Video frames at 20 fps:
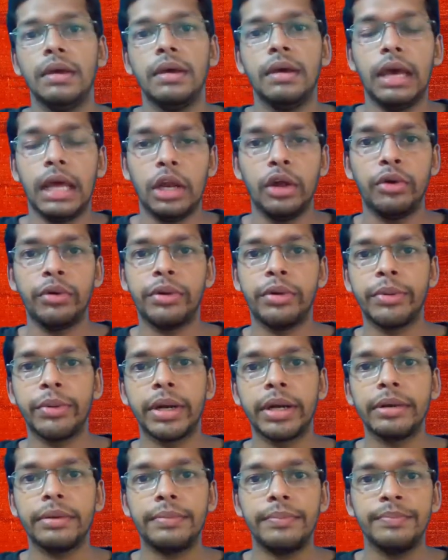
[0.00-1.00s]
Hello
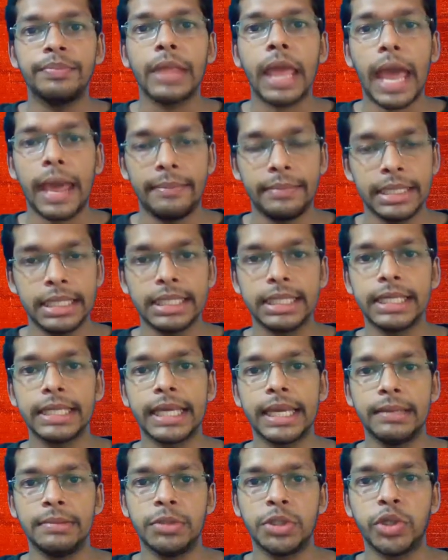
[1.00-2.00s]
everyone, I'm Nidhin
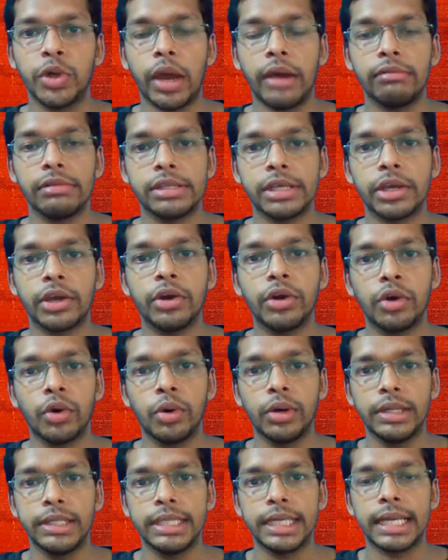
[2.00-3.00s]
K Biju. I was secured
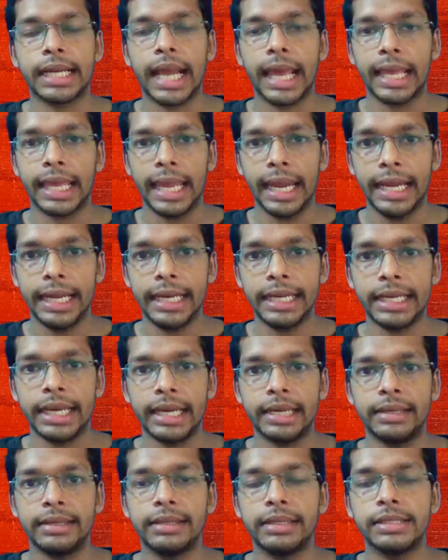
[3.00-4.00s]
All India rank
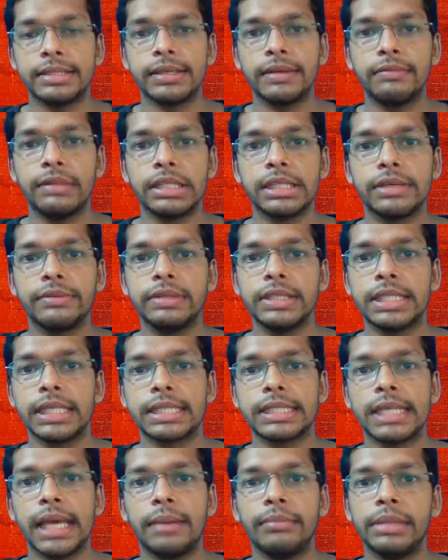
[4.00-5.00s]
89 in the Civil Service
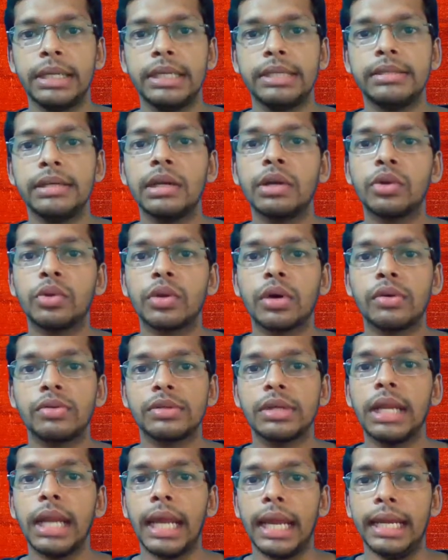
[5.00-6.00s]
Examination
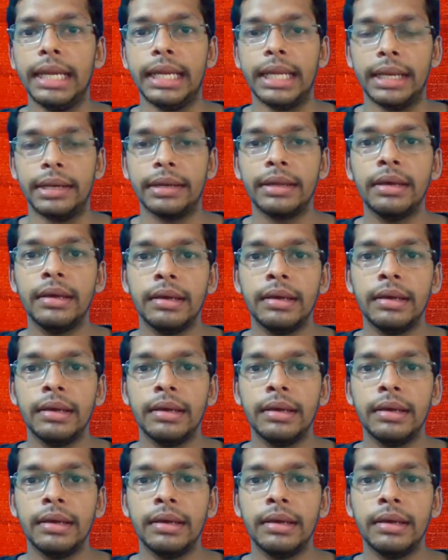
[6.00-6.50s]
2019.